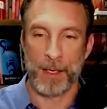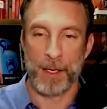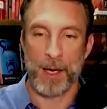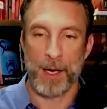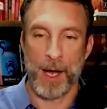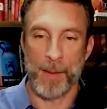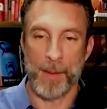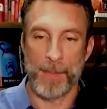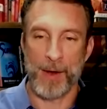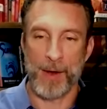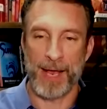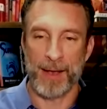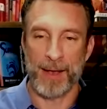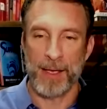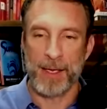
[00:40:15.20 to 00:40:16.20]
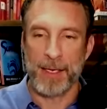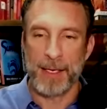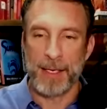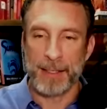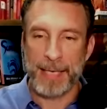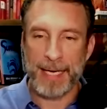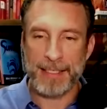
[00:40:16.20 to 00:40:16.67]
Okay.
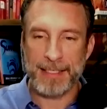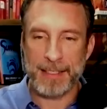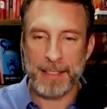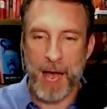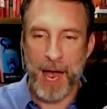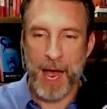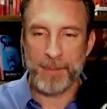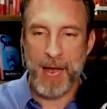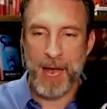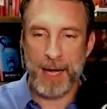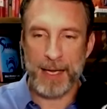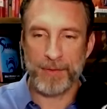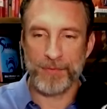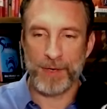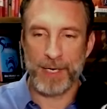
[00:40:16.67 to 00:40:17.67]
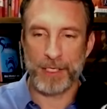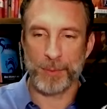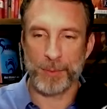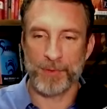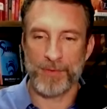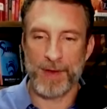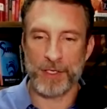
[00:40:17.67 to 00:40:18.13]
Katie says, I am not a financial
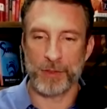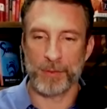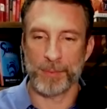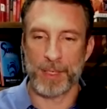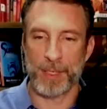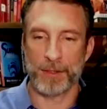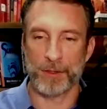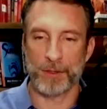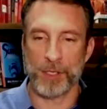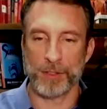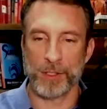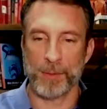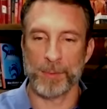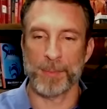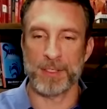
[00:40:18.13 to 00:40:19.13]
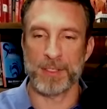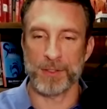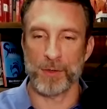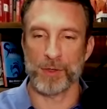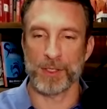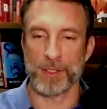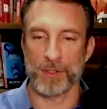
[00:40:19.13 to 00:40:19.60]
professional, but a long-term business
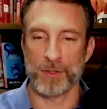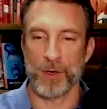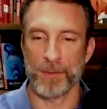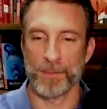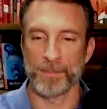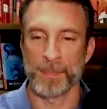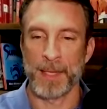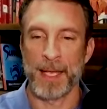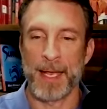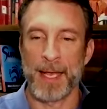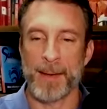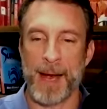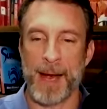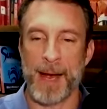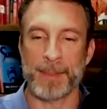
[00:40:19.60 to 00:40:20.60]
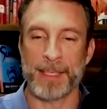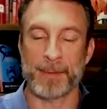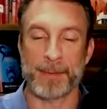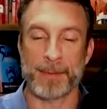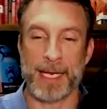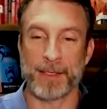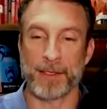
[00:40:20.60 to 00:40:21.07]
owner and consultant. Am I able to
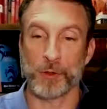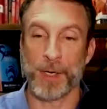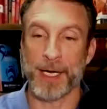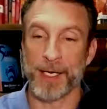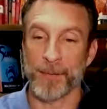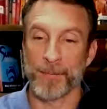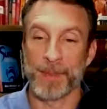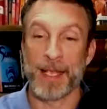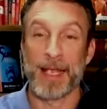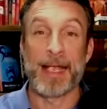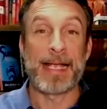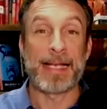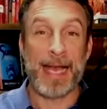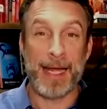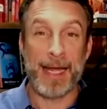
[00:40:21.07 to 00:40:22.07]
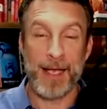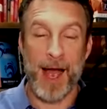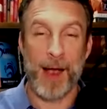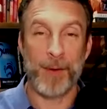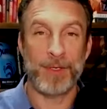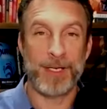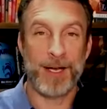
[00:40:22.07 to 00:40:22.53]
take the training? Katie,
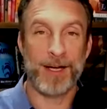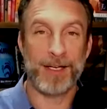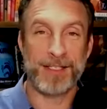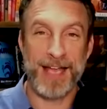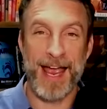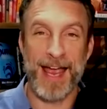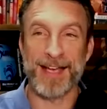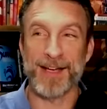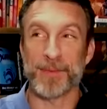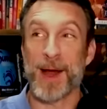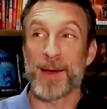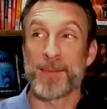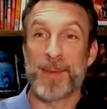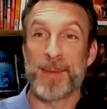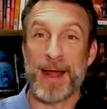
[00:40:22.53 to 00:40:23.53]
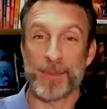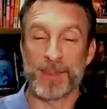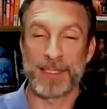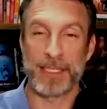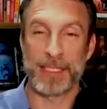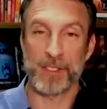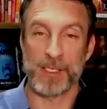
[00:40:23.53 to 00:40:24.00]
I would dare say you're probably better
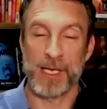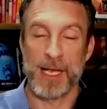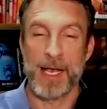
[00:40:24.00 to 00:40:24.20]
positioned